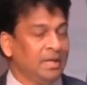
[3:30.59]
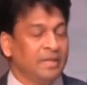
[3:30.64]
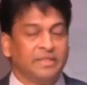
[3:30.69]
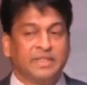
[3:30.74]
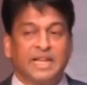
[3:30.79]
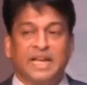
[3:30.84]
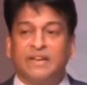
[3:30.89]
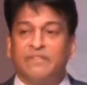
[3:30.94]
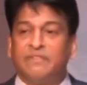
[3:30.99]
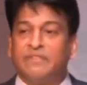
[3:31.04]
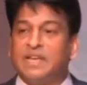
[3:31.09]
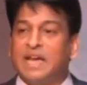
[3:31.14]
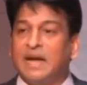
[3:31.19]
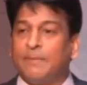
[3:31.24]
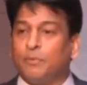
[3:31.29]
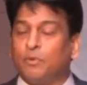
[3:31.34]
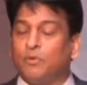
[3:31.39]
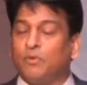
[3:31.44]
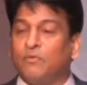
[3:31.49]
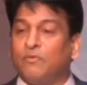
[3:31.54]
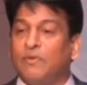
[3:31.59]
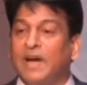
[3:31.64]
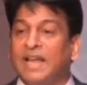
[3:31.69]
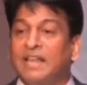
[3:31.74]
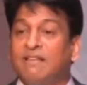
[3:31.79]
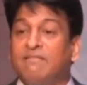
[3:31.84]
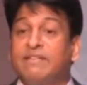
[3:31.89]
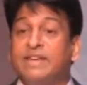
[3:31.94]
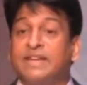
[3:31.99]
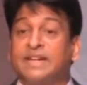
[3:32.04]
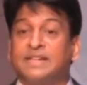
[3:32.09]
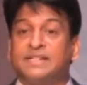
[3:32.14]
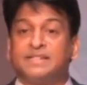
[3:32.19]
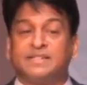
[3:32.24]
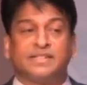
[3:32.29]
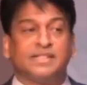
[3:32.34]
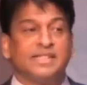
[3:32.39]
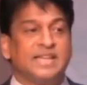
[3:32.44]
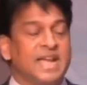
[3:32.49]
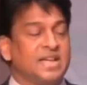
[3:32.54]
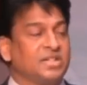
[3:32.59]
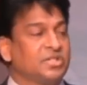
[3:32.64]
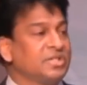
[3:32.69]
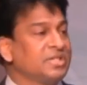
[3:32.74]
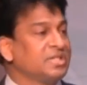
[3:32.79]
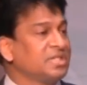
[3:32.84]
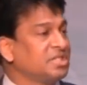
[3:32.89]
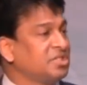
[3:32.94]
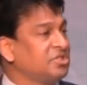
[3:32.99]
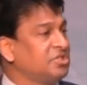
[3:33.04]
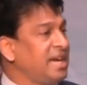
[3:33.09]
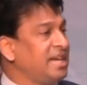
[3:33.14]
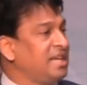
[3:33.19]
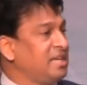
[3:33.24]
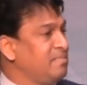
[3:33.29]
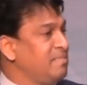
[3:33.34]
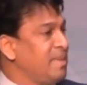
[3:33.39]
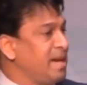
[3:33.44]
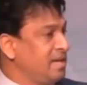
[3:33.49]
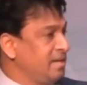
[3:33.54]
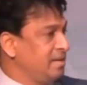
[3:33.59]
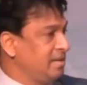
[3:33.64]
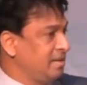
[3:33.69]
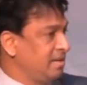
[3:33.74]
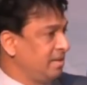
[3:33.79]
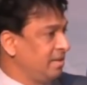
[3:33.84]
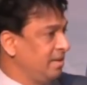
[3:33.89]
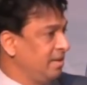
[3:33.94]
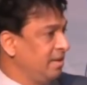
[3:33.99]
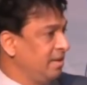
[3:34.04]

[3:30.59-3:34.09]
then we have to file reconciliation statement